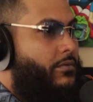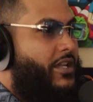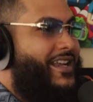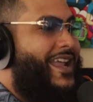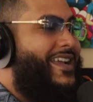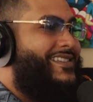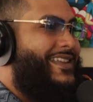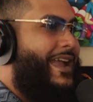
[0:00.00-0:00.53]
And the
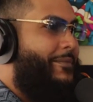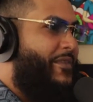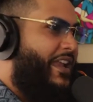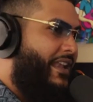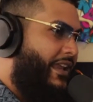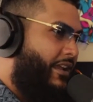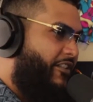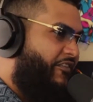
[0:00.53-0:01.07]
next time
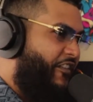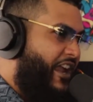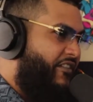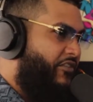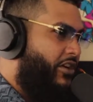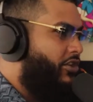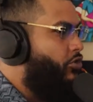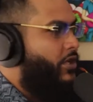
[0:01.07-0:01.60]
they need a
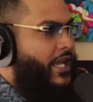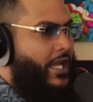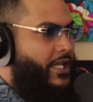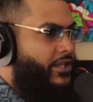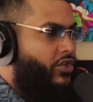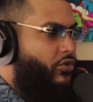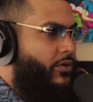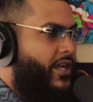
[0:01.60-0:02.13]
favor, you
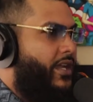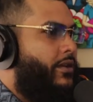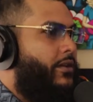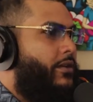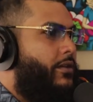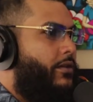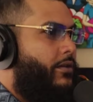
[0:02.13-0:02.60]
can't do it.